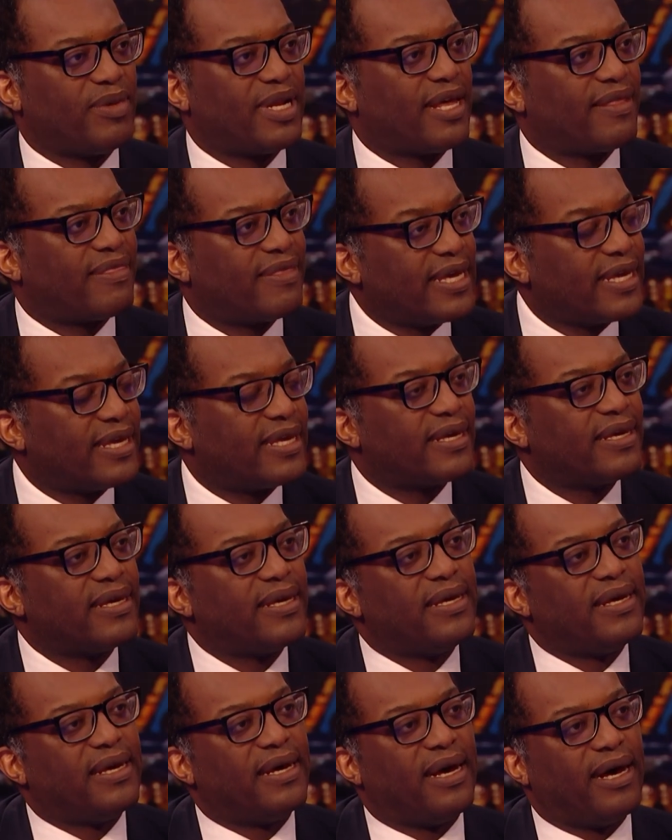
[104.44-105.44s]
And I think
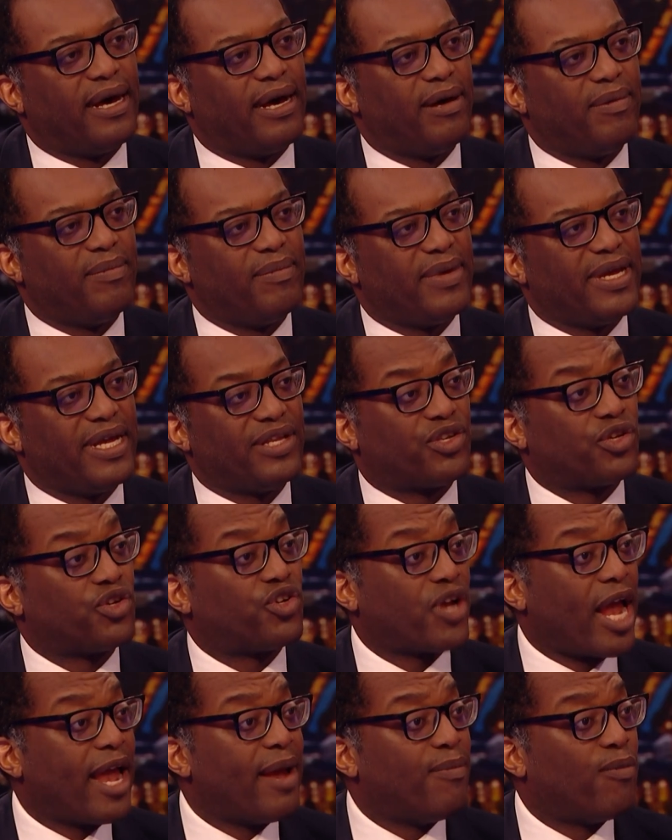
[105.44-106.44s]
it's a
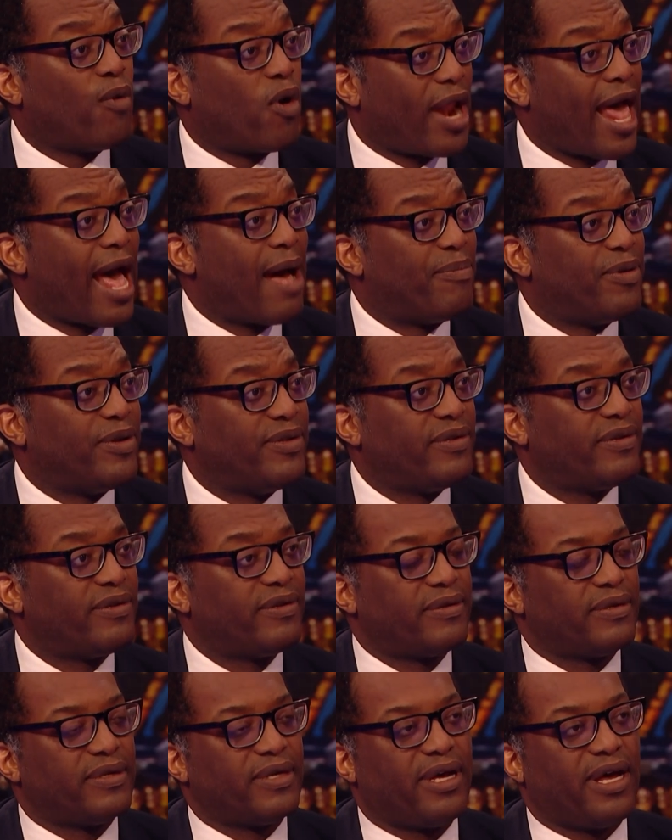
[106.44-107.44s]
shame what happened.
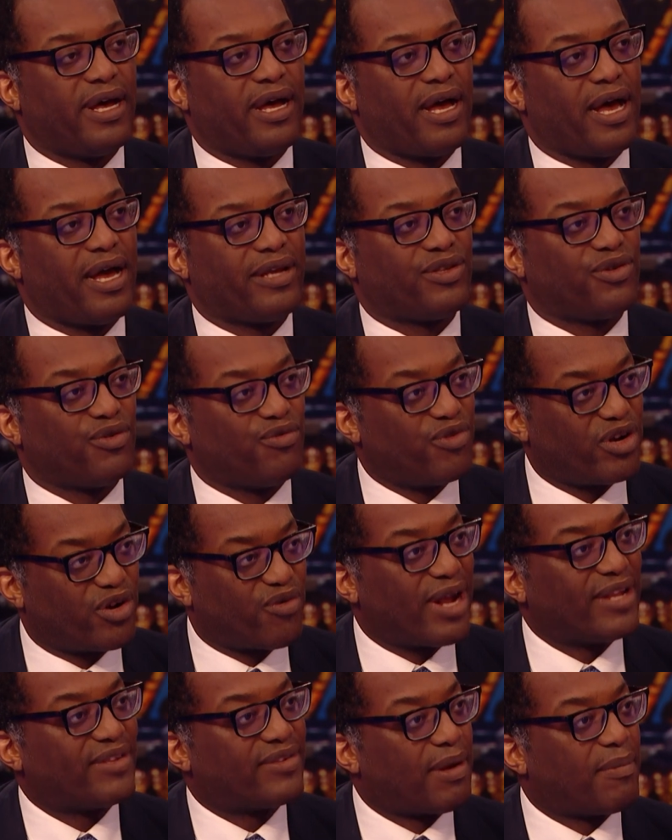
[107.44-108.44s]
I do
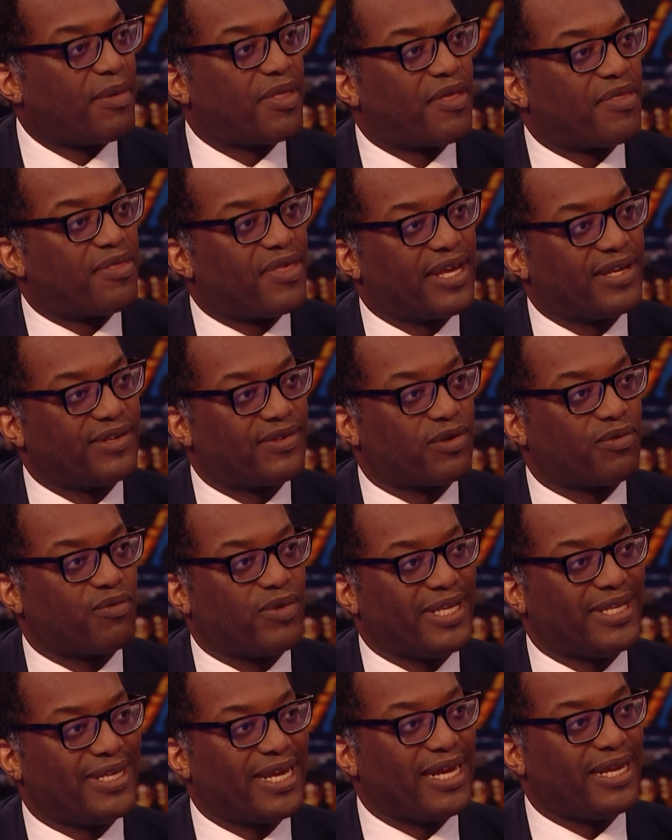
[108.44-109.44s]
regret some of the things that
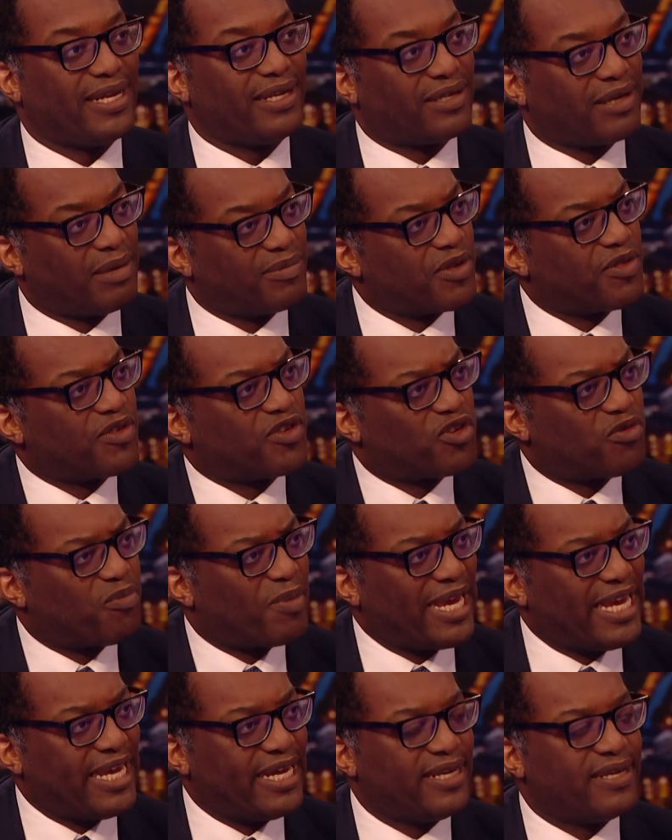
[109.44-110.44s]
we did in terms of the
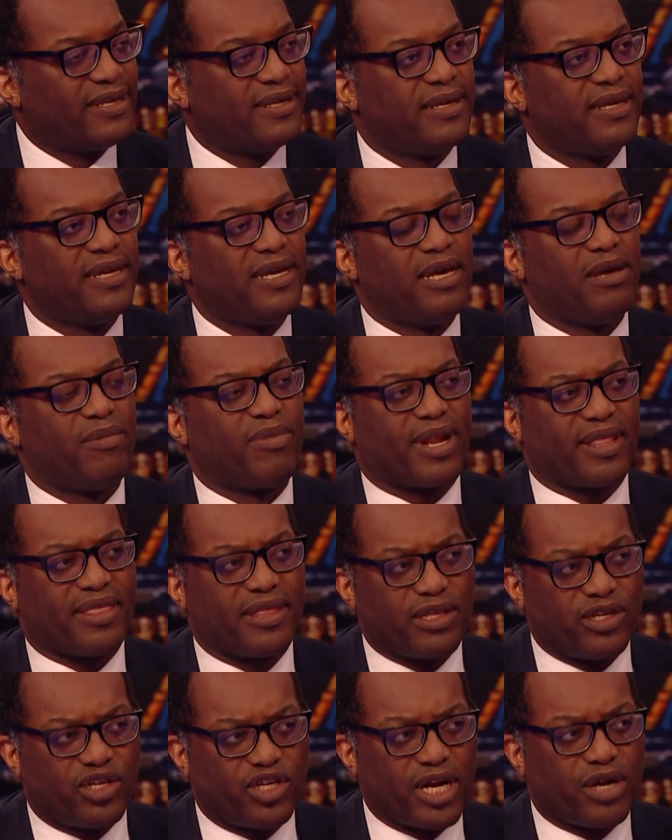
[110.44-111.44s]
speed. But I
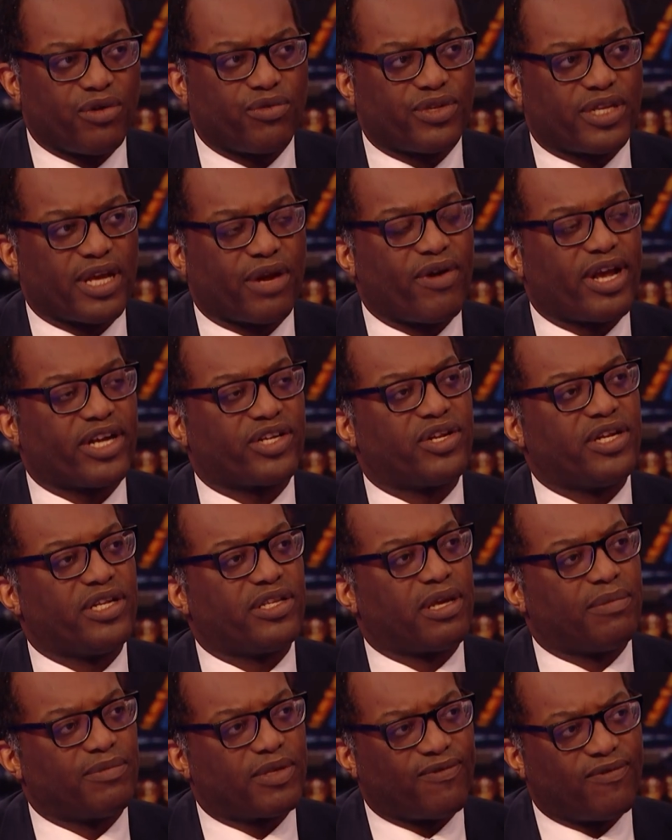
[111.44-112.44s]
think the general direction in
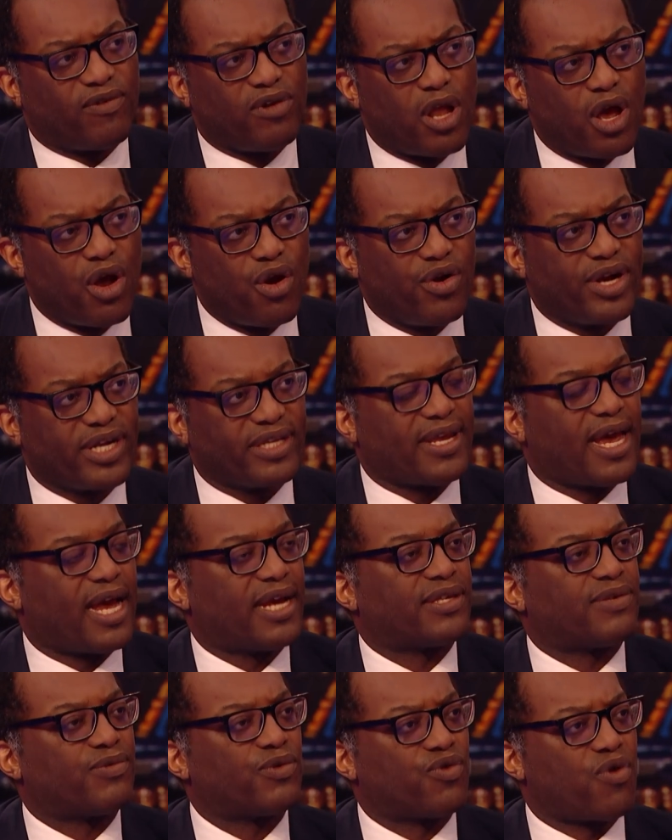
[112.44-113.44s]
terms of lowering
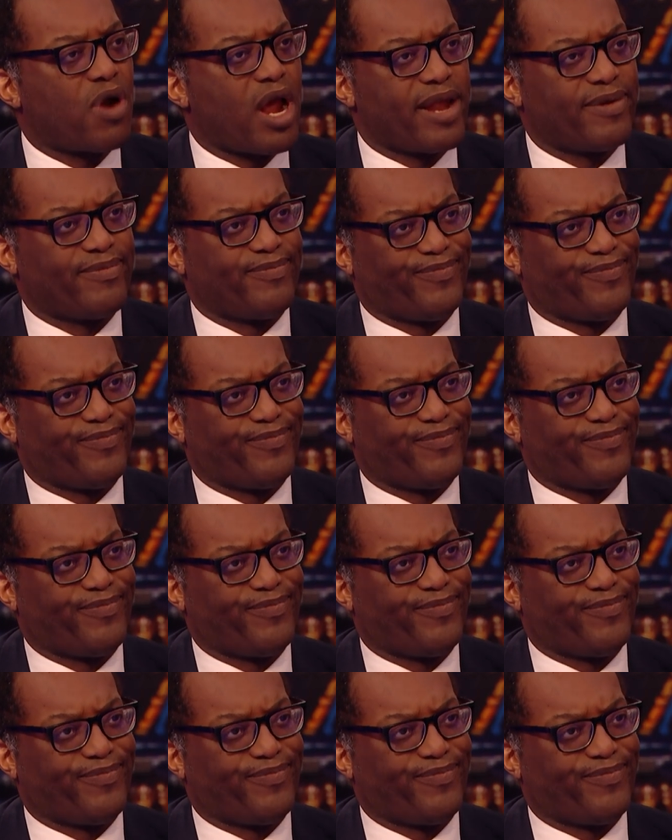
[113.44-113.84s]
tax was right.